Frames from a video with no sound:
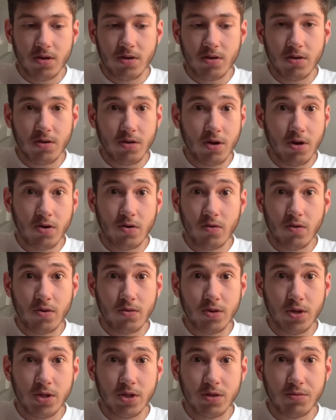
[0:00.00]
you
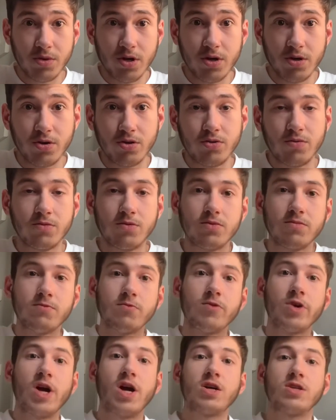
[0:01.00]
already seen my
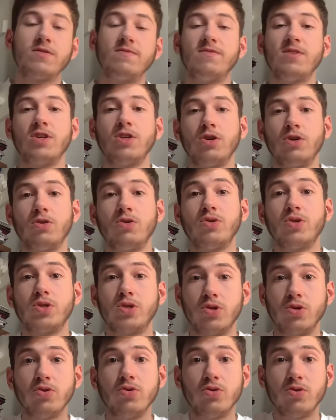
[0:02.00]
reaction video
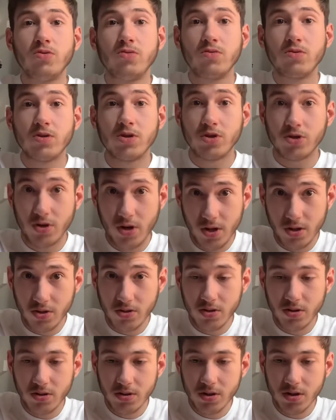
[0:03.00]
to the trailer,